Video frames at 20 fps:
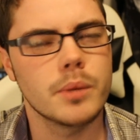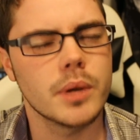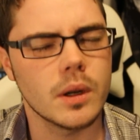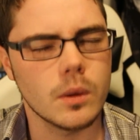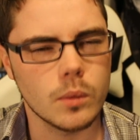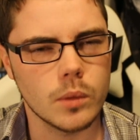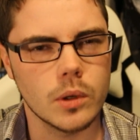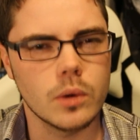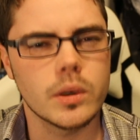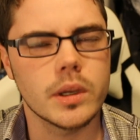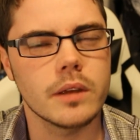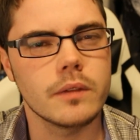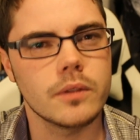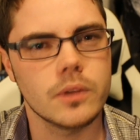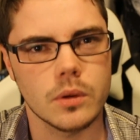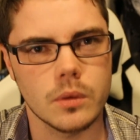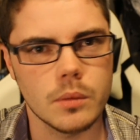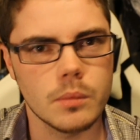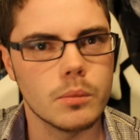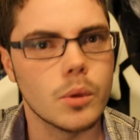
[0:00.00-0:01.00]
but it will give
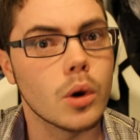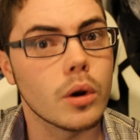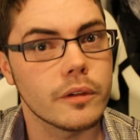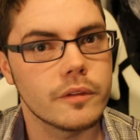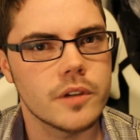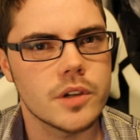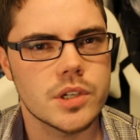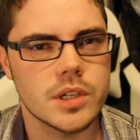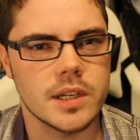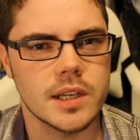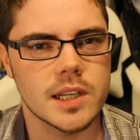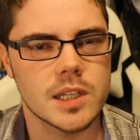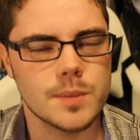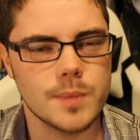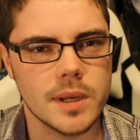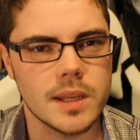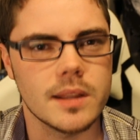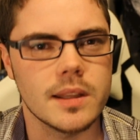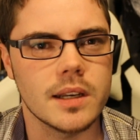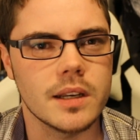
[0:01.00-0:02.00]
you more efficient
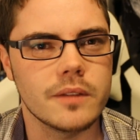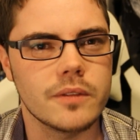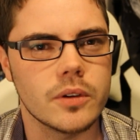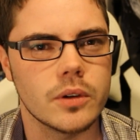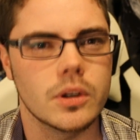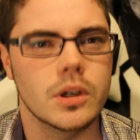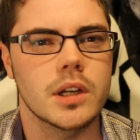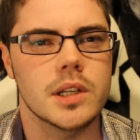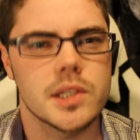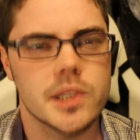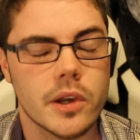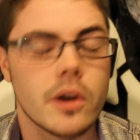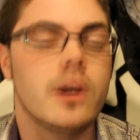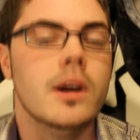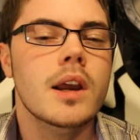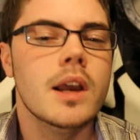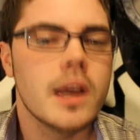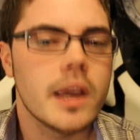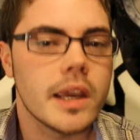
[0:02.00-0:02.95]
XP than if you're not. So